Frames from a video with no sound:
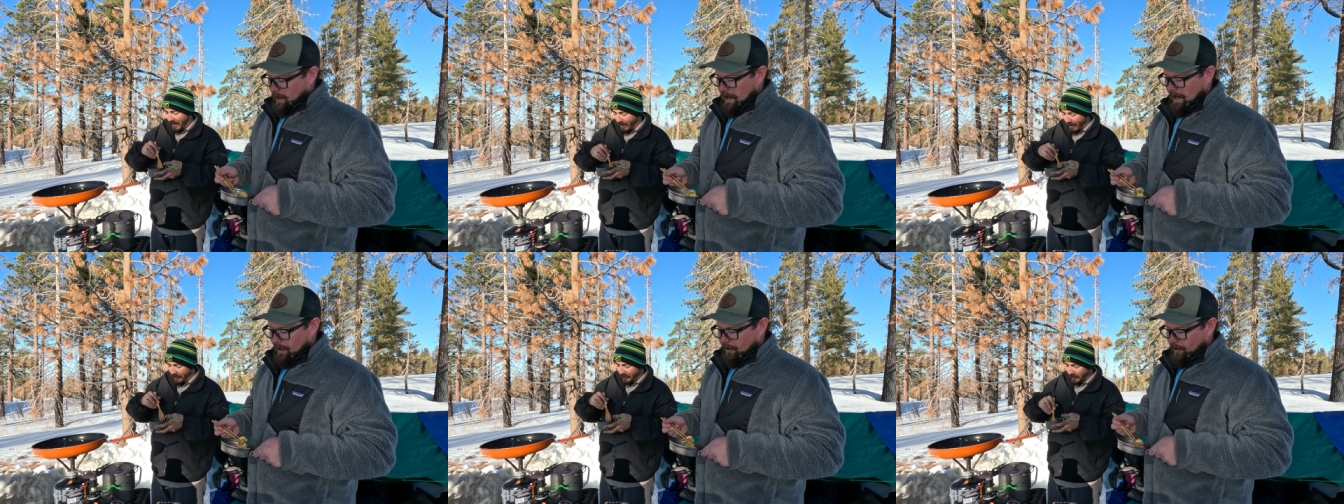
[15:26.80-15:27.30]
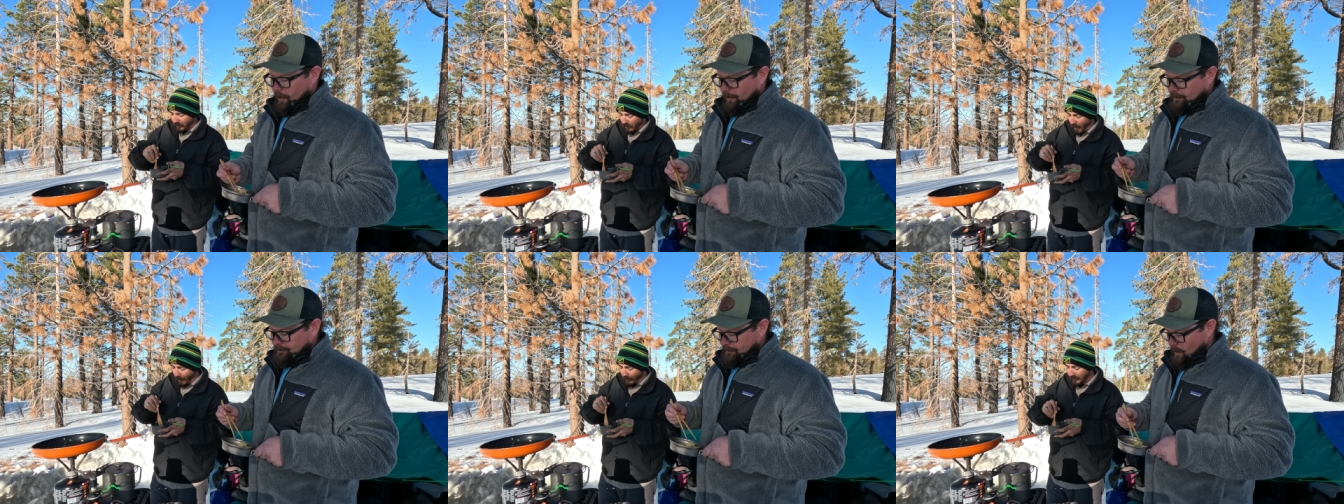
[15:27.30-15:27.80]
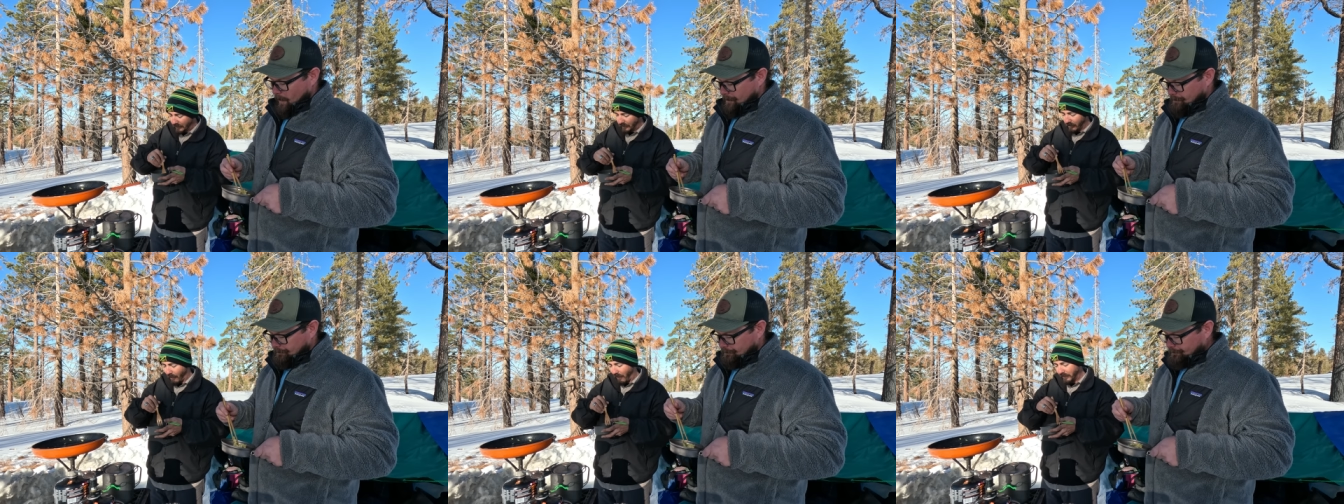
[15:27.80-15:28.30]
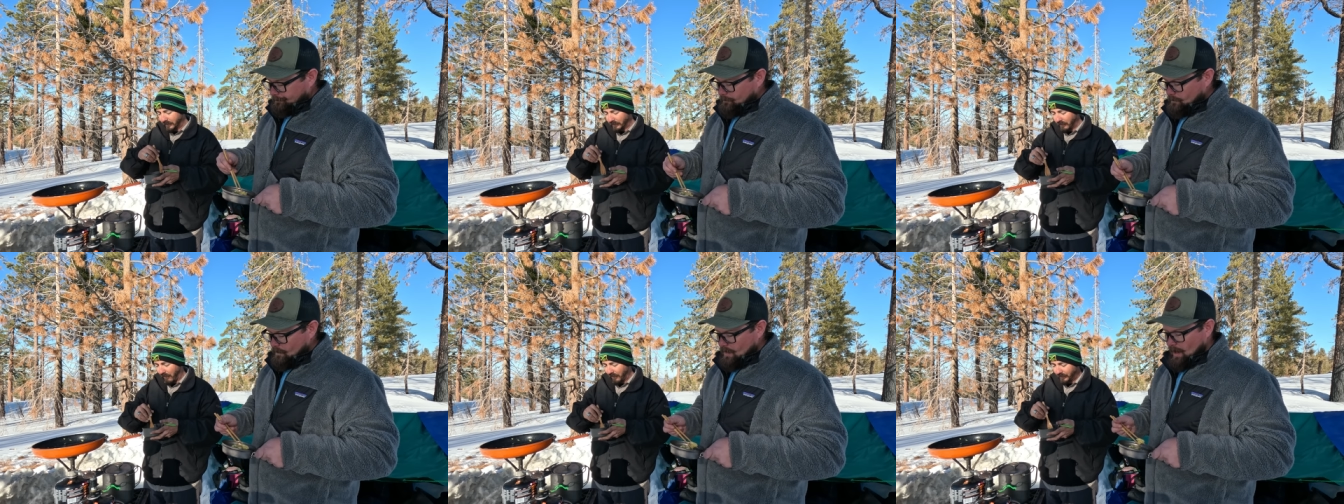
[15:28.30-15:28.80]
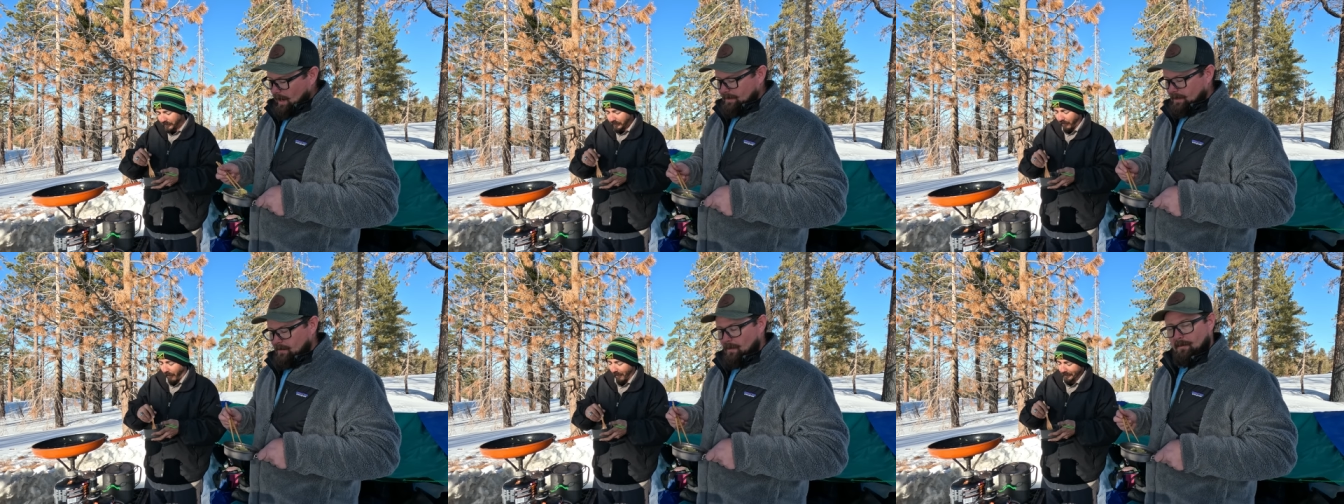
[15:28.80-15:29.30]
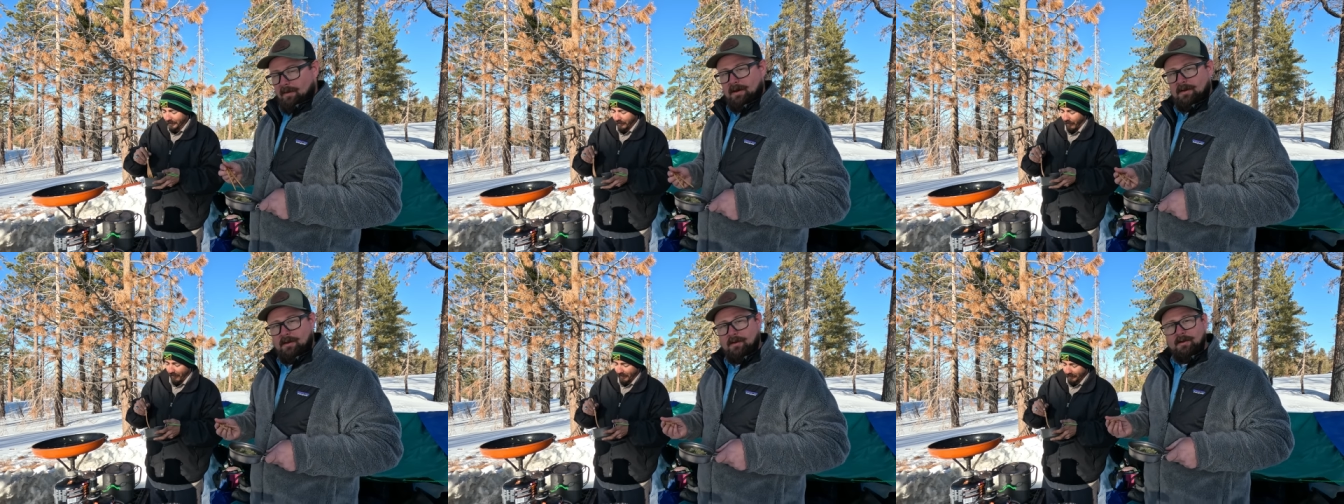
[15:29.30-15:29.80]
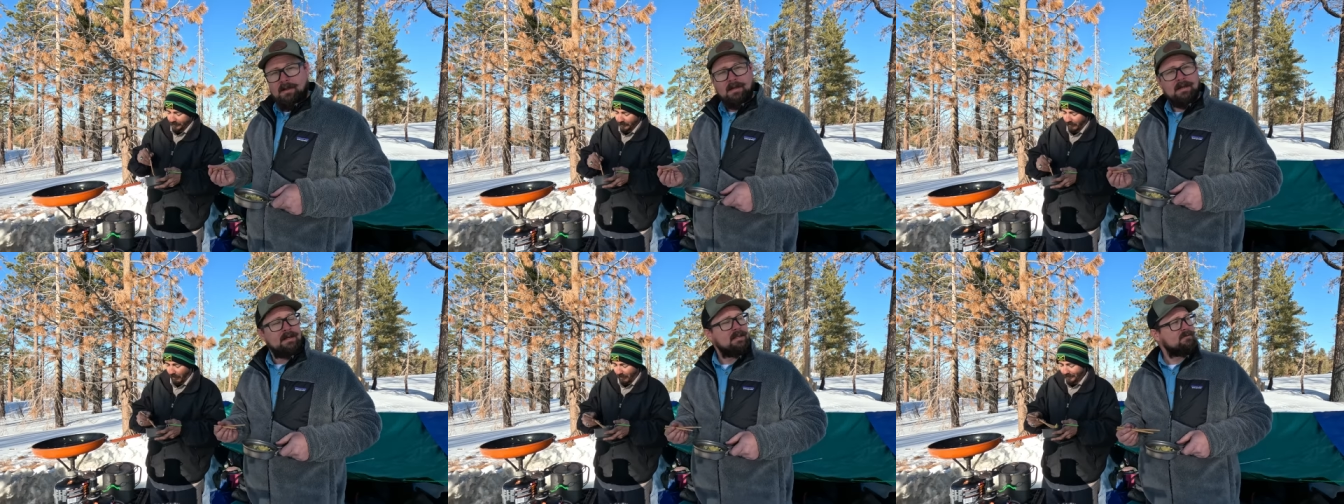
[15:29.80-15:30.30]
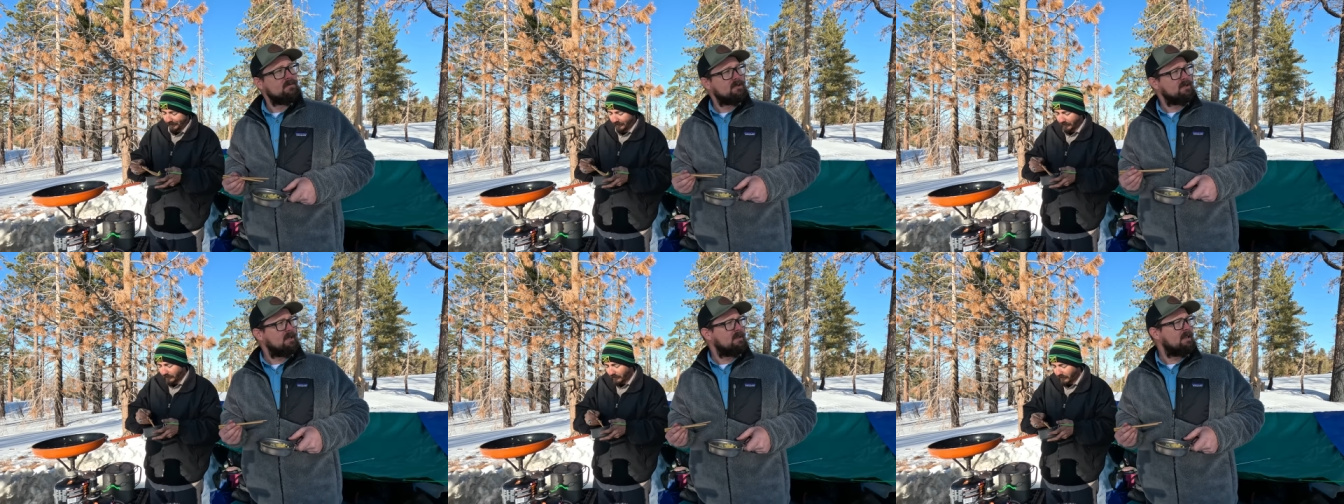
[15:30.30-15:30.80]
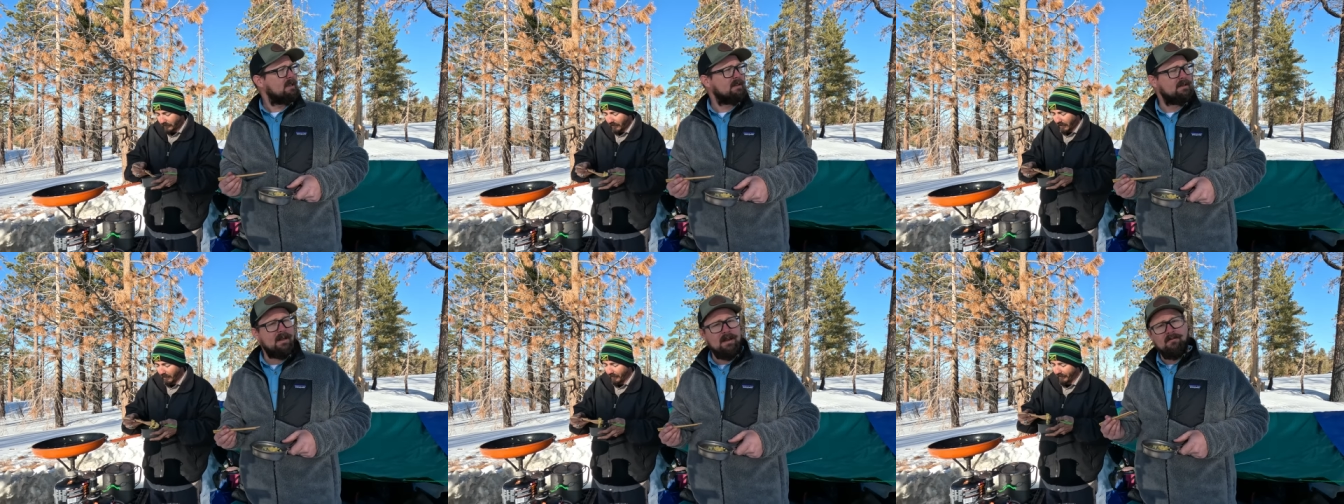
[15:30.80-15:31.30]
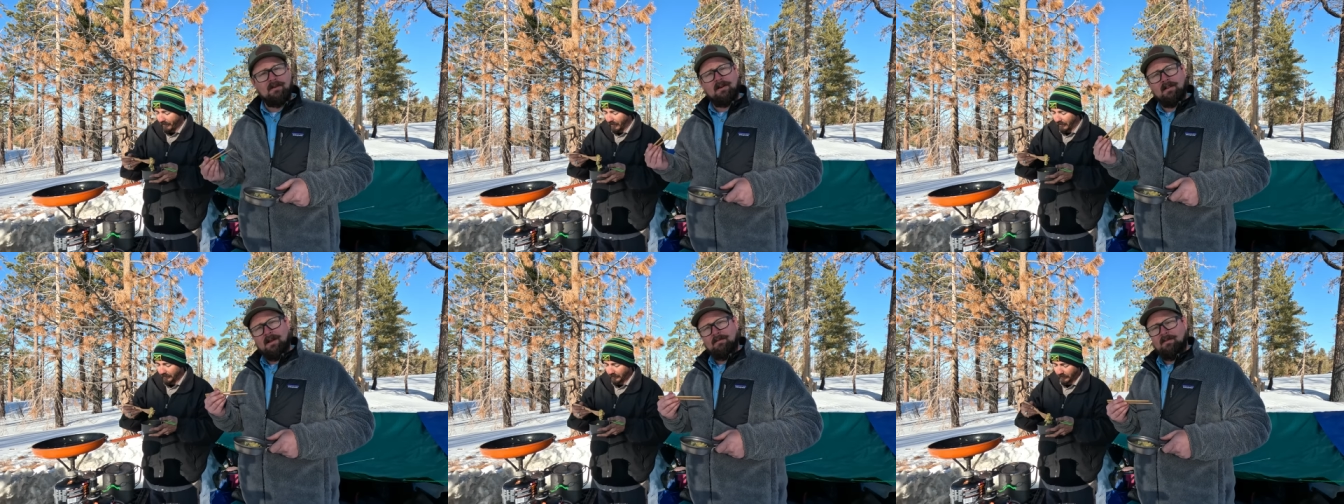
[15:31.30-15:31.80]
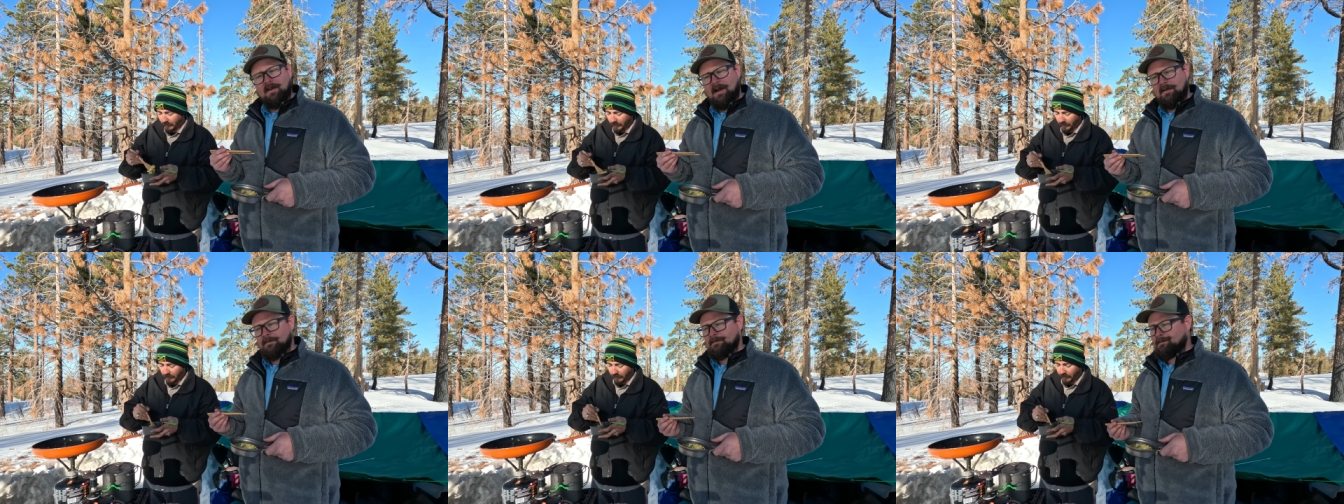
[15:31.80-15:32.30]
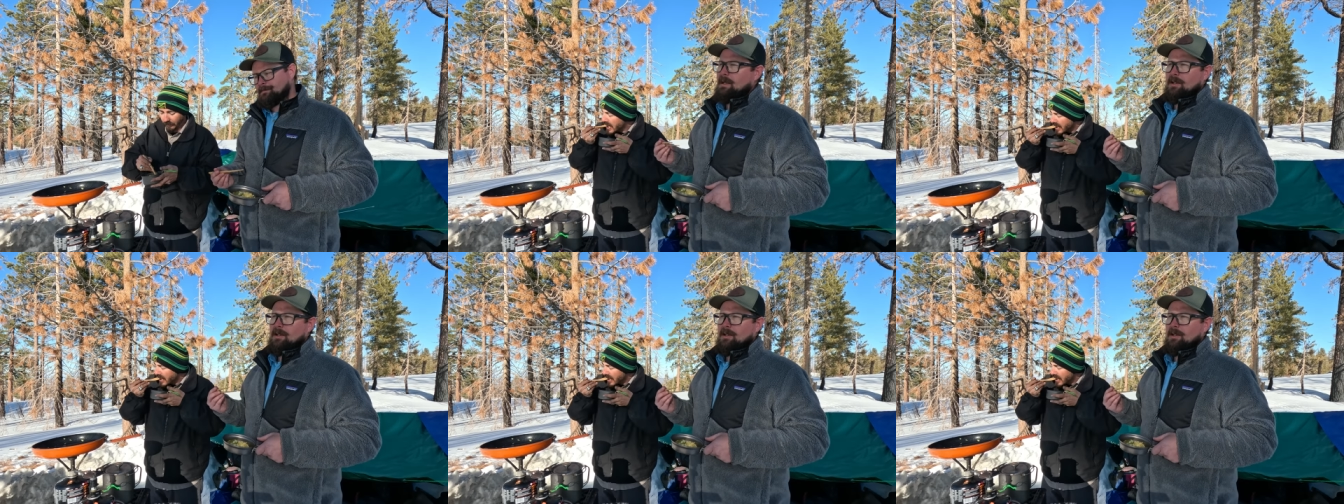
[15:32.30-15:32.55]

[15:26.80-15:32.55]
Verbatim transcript: I don't know. I think what we're gonna do is we're just gonna take the day, we're gonna climb the mountain,